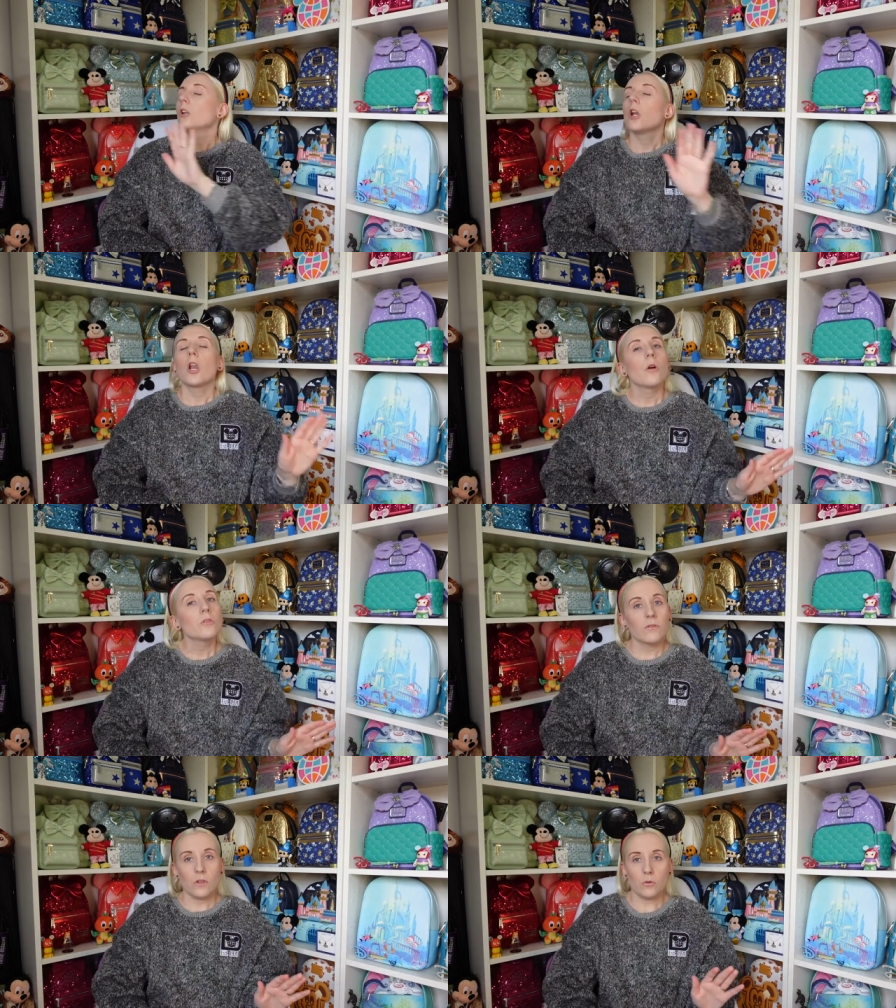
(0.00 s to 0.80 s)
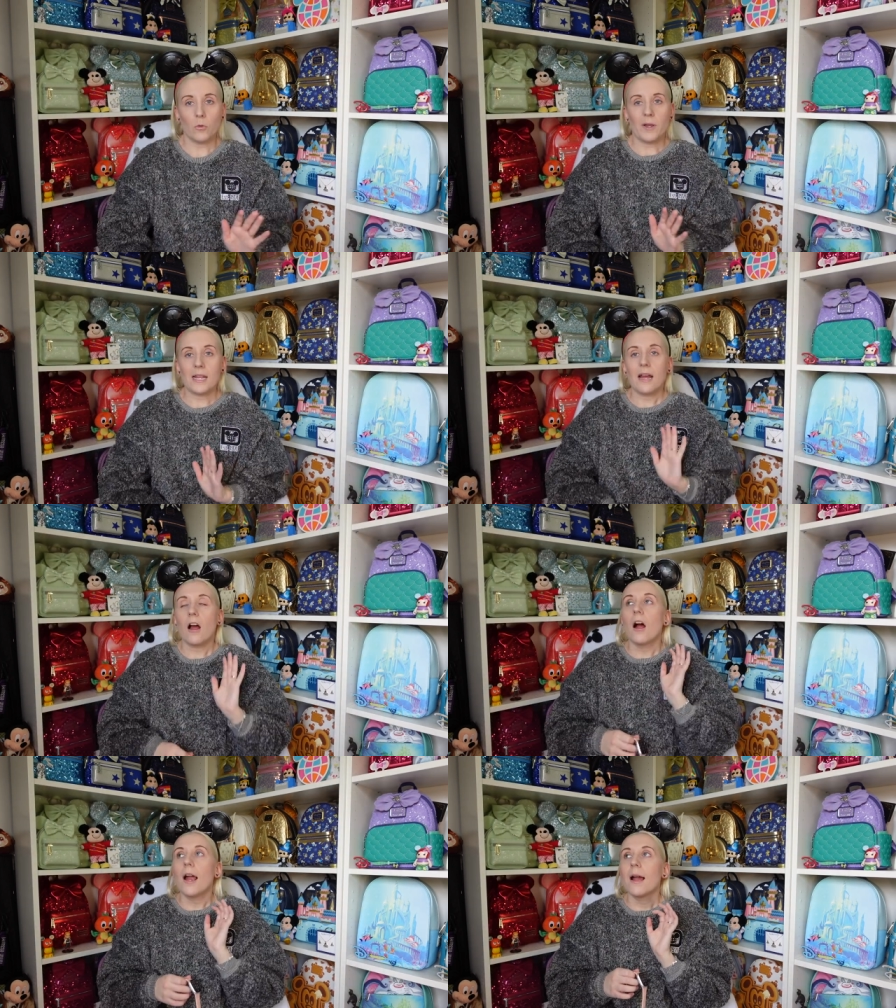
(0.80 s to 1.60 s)
Loads of others will be there.
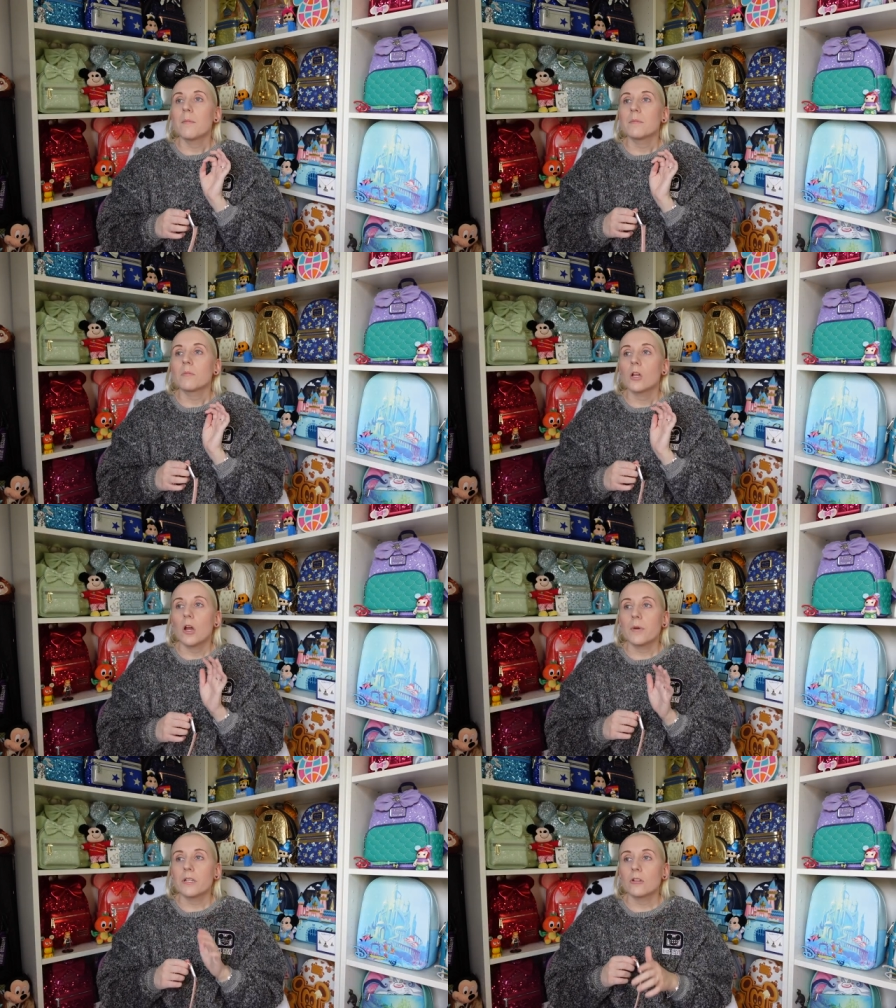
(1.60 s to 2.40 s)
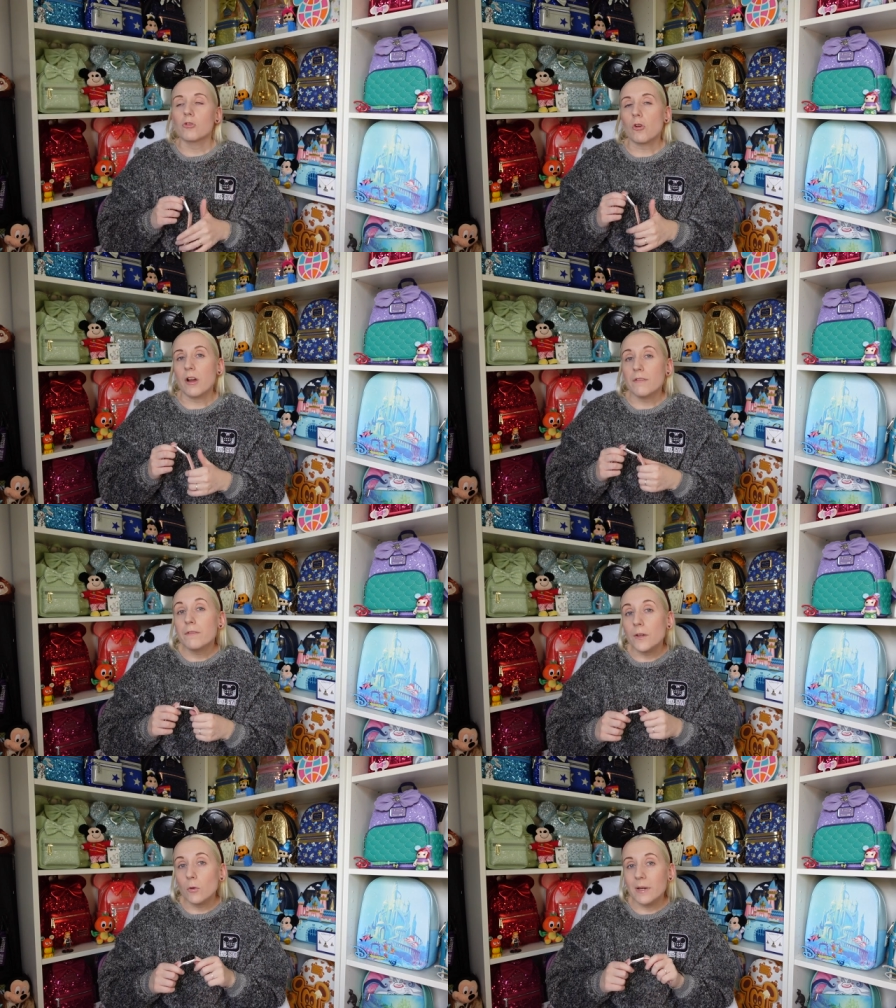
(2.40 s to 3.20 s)
I am going to try and
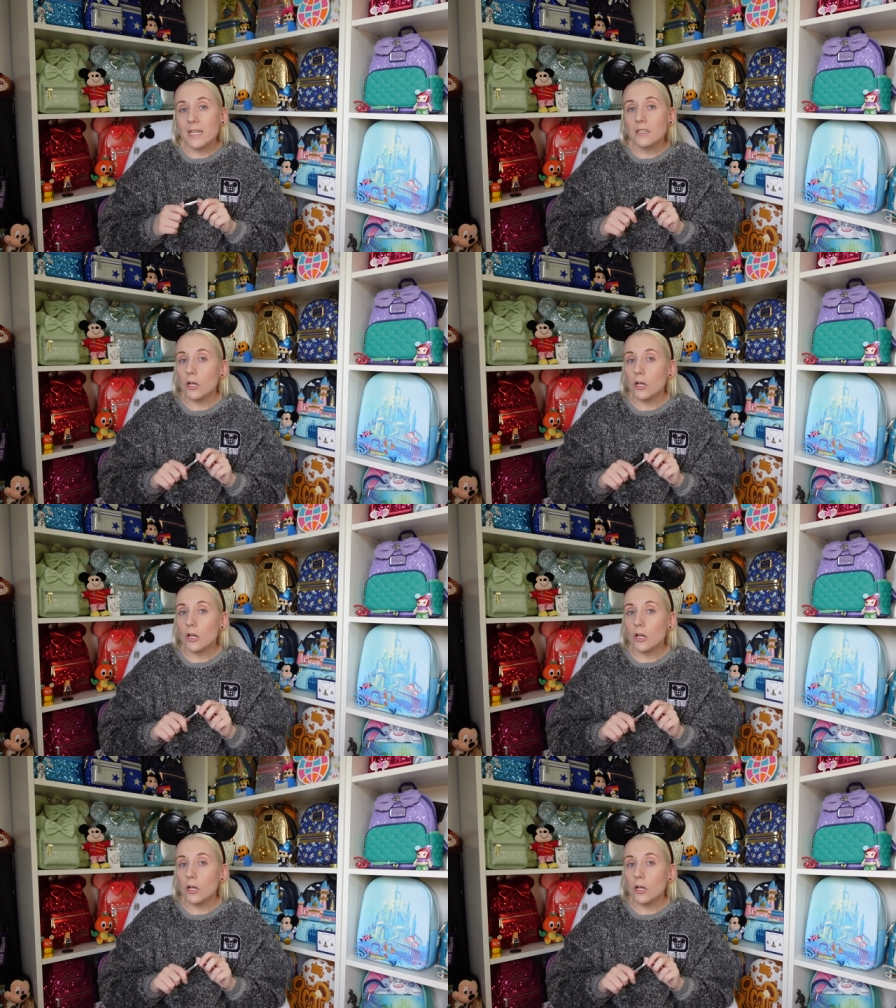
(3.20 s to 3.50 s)
film it.